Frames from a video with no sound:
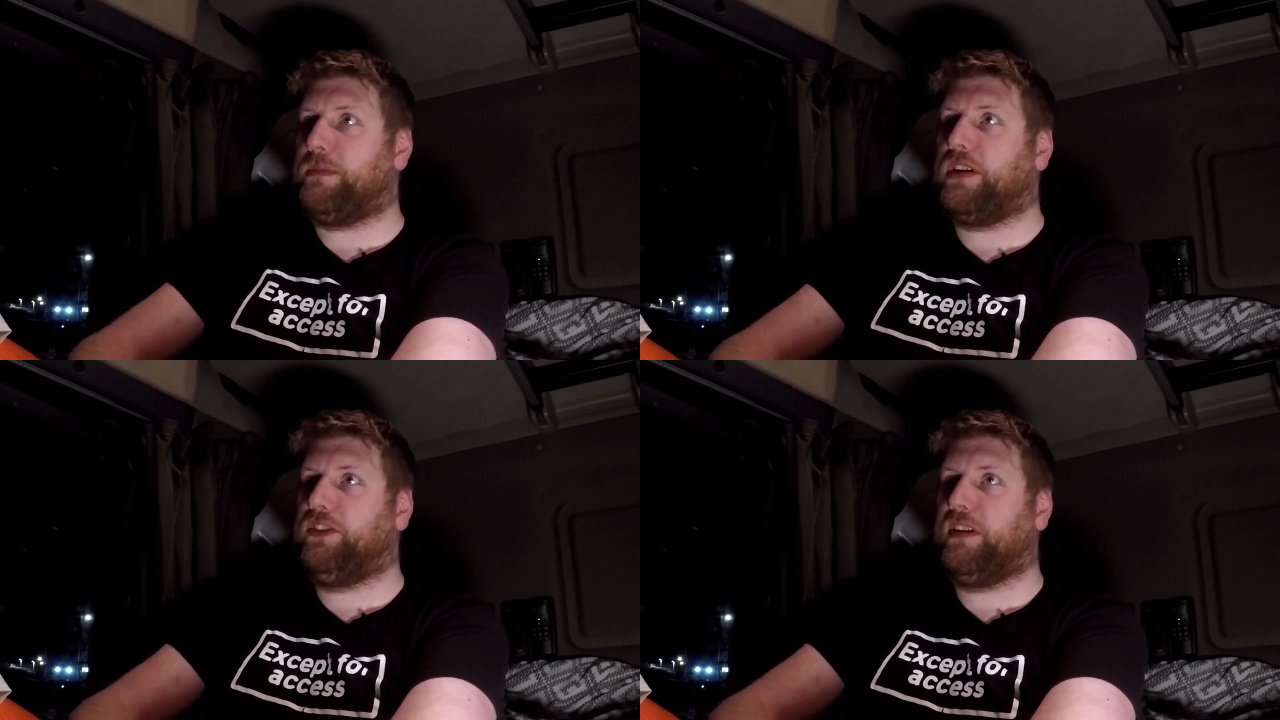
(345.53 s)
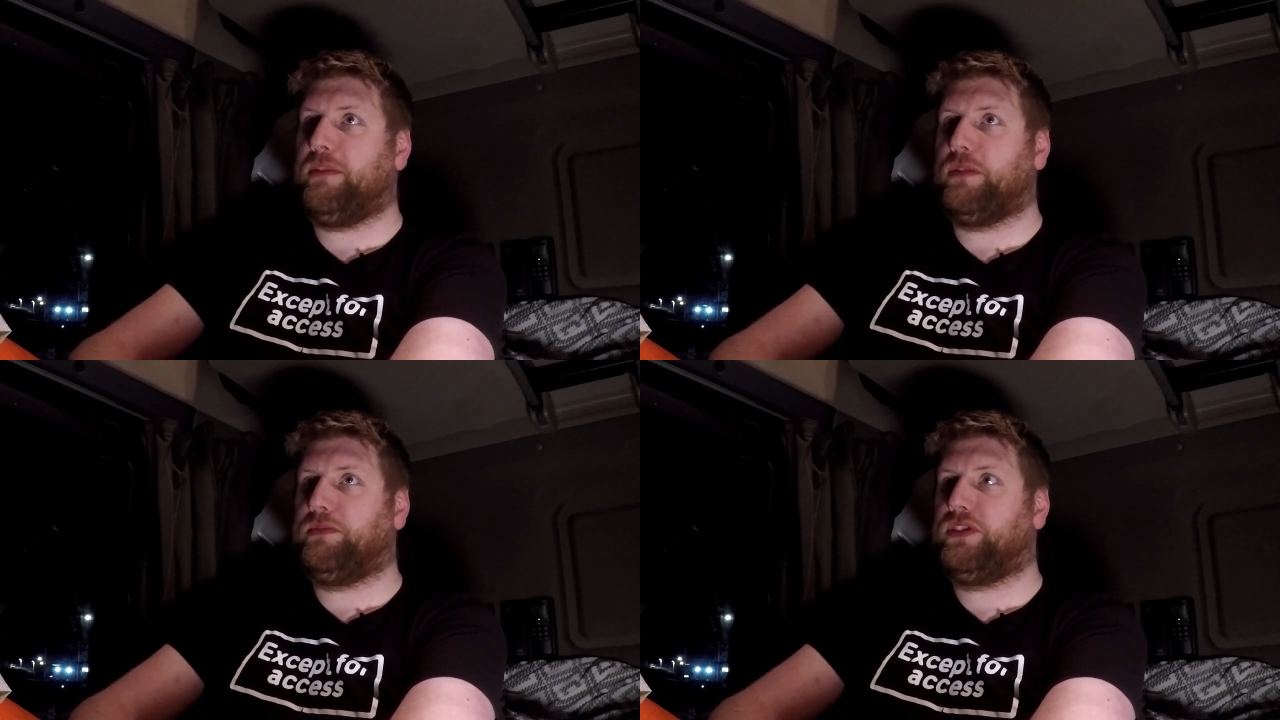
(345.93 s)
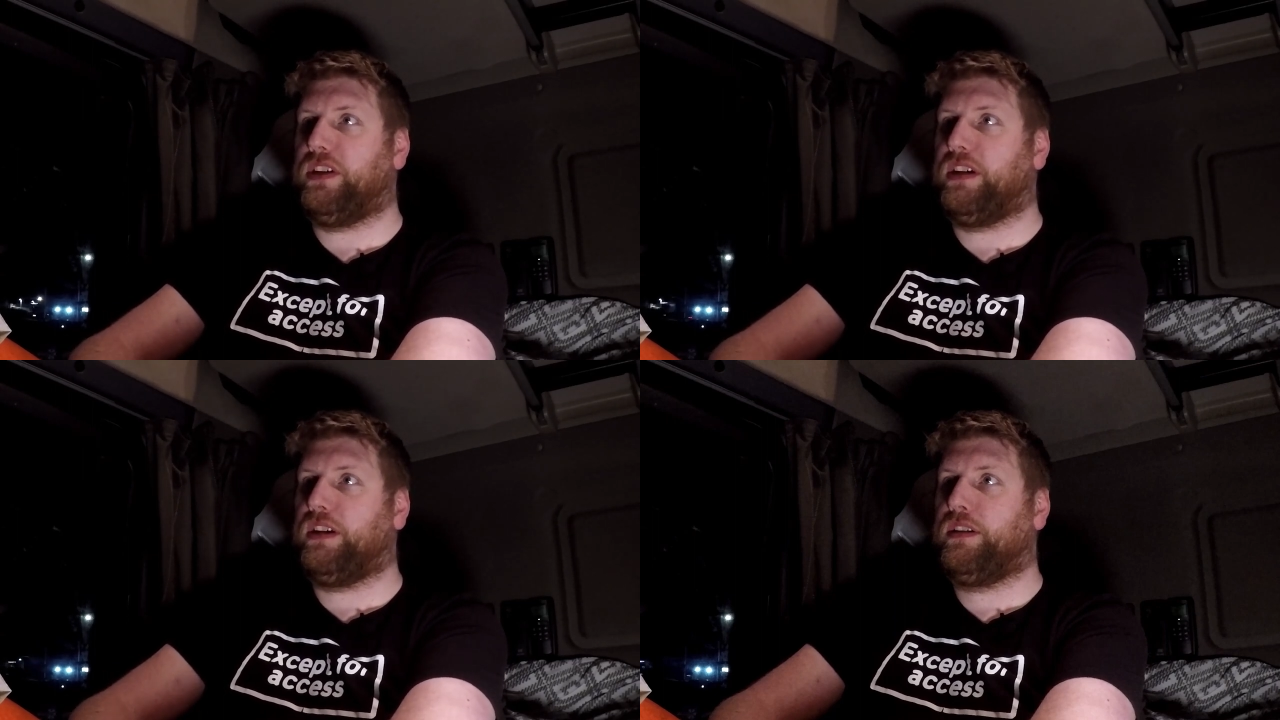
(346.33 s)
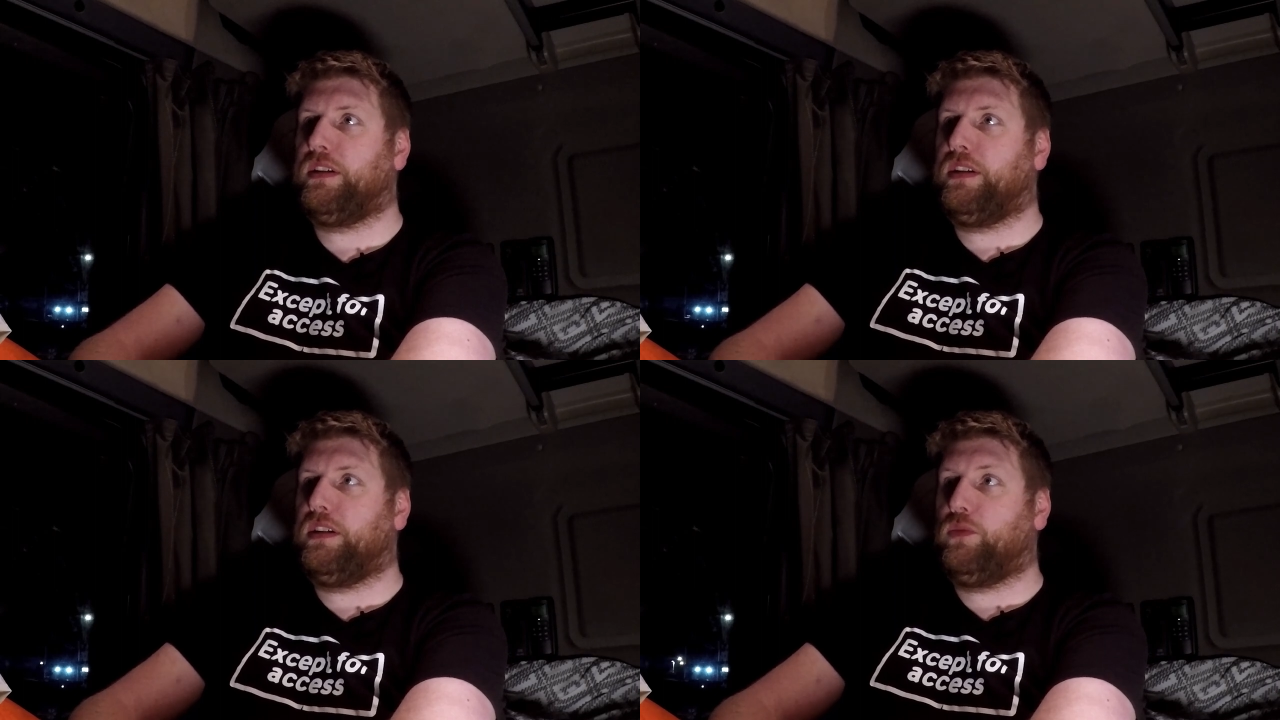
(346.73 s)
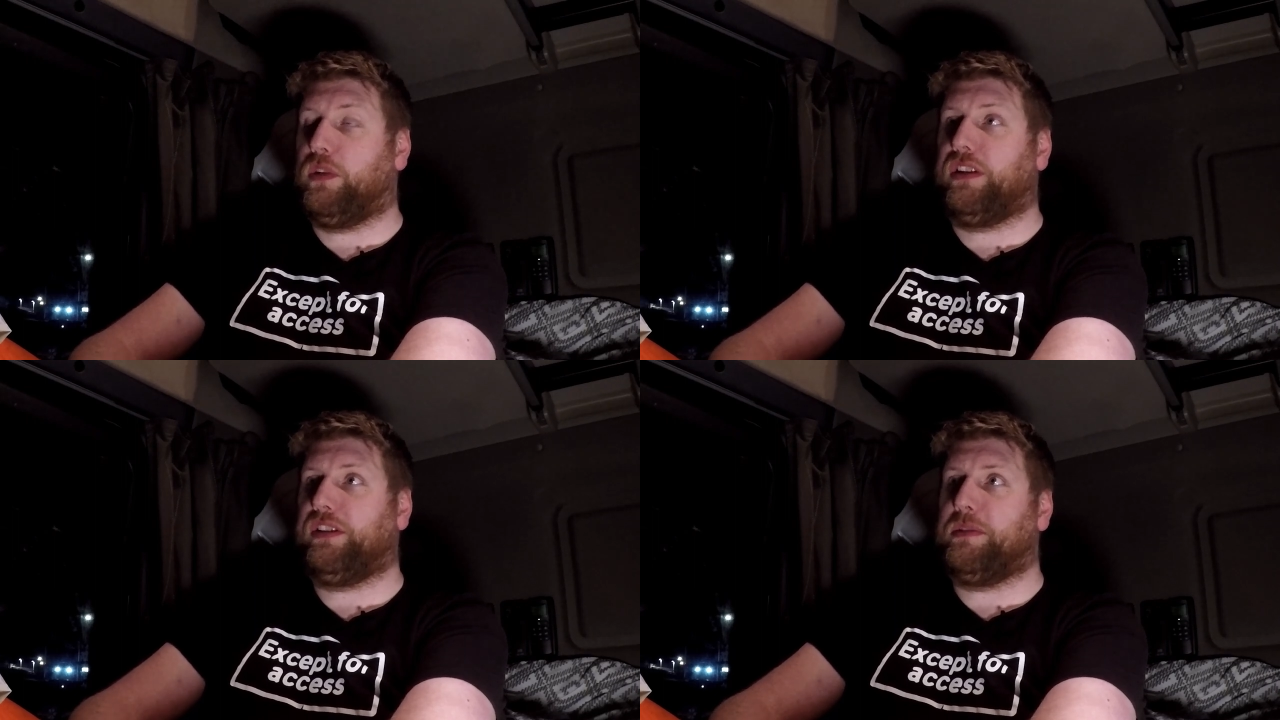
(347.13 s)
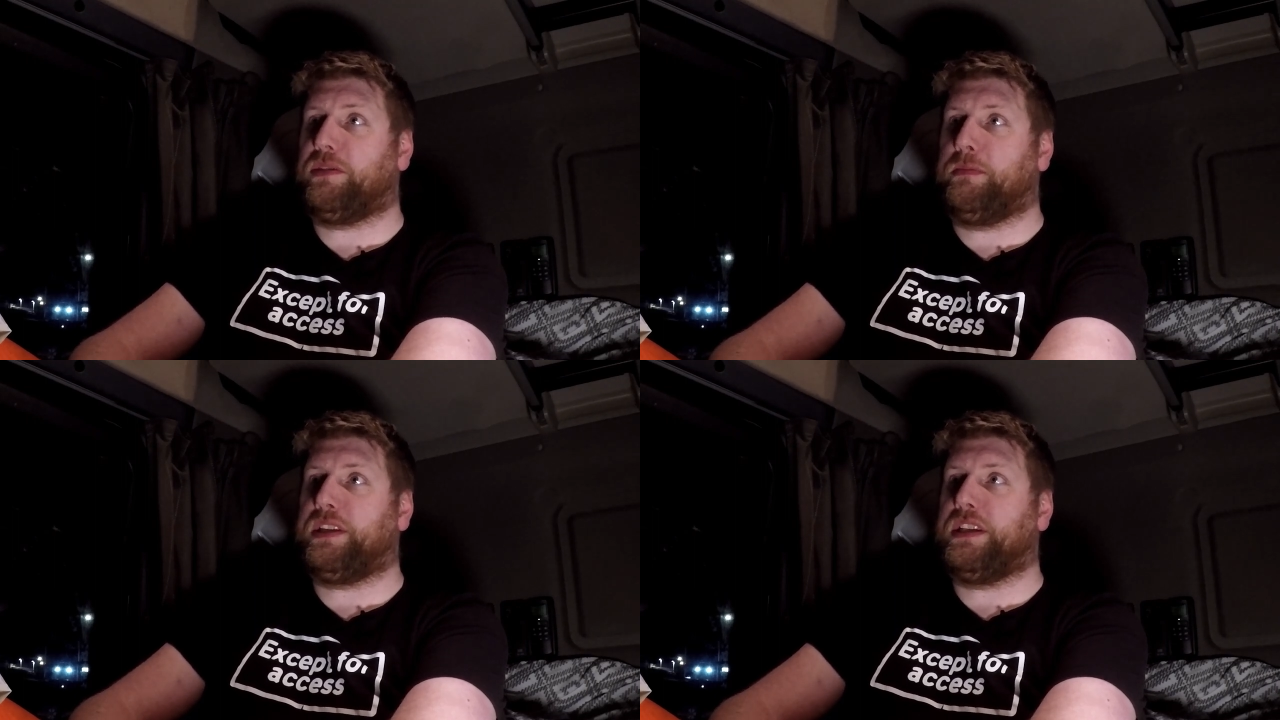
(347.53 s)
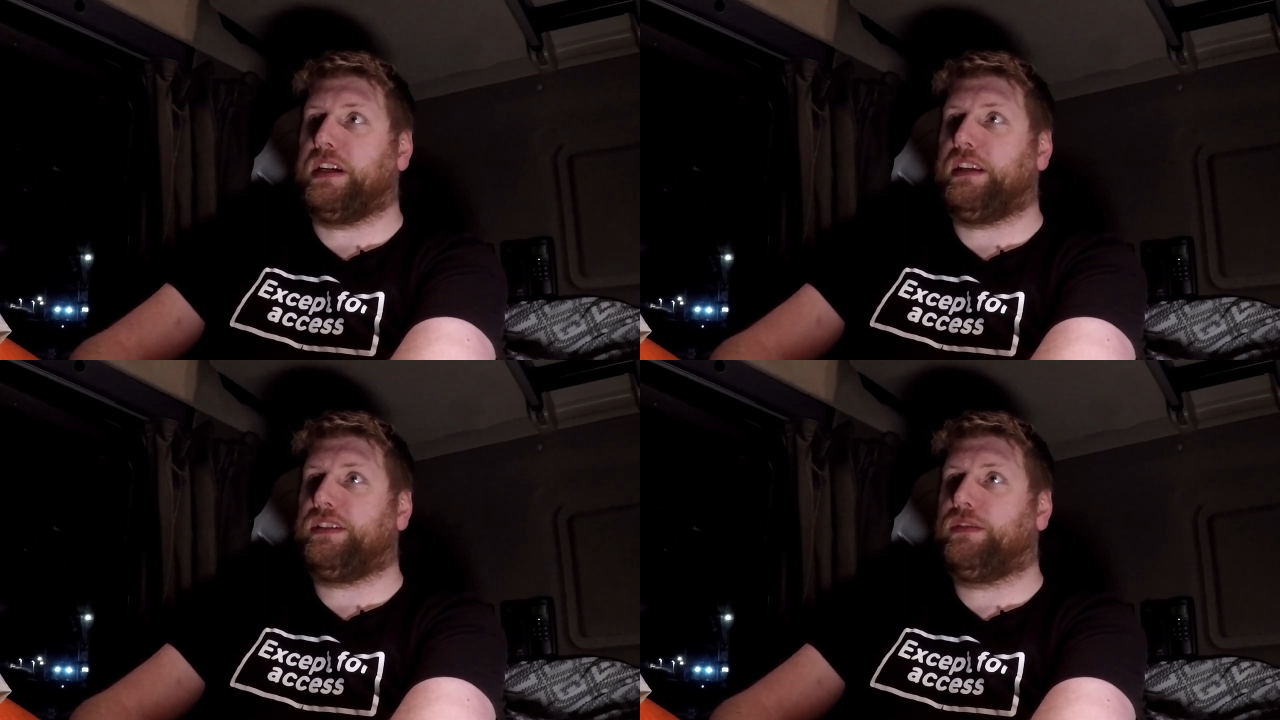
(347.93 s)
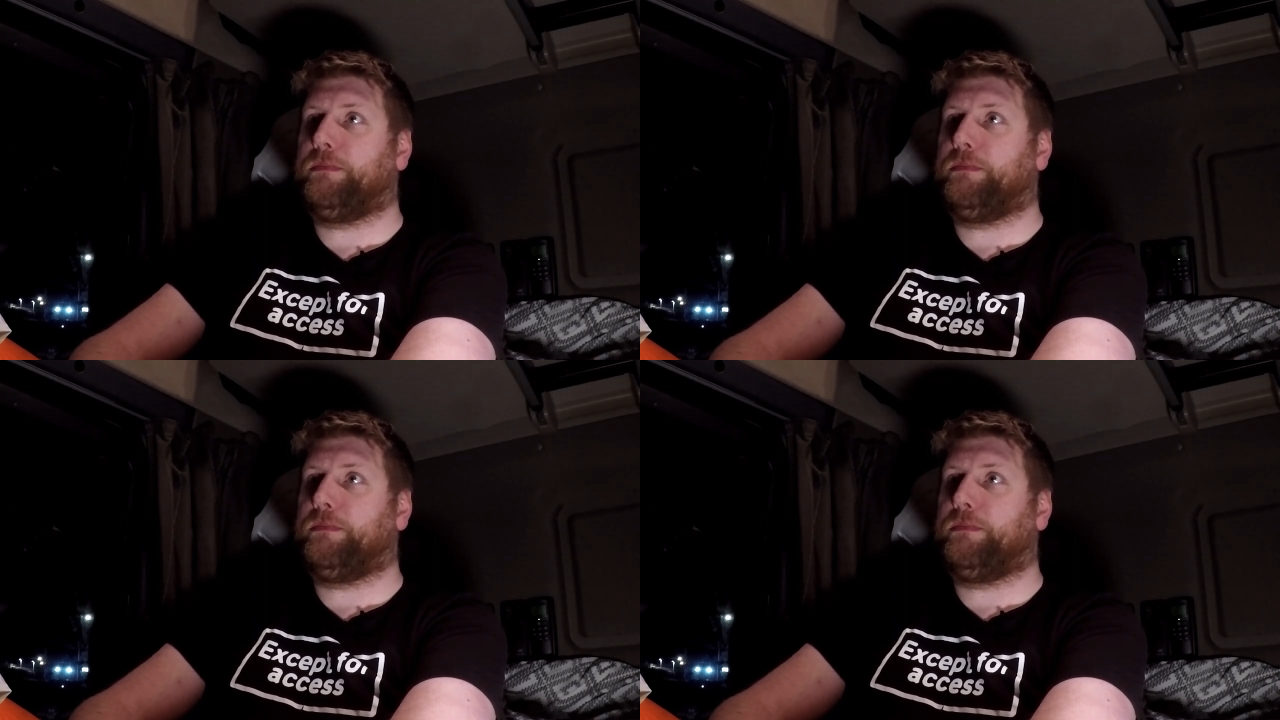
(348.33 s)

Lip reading: That'll take me up to, well, it'll take me up to midnight.